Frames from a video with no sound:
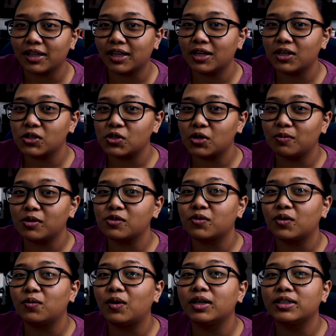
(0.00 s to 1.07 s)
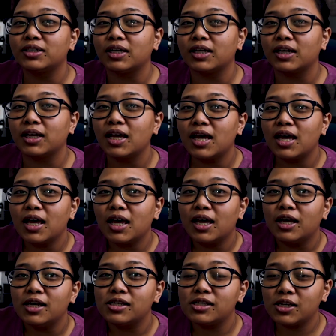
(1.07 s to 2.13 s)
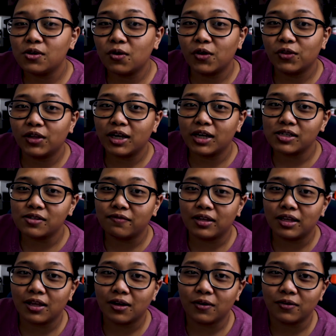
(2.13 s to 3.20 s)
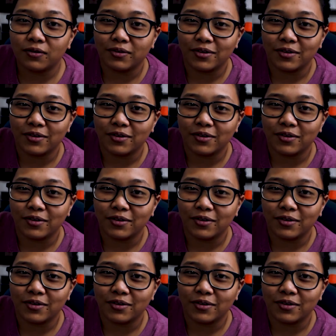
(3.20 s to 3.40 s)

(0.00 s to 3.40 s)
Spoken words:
Thank you so much for watching. See you on the next video.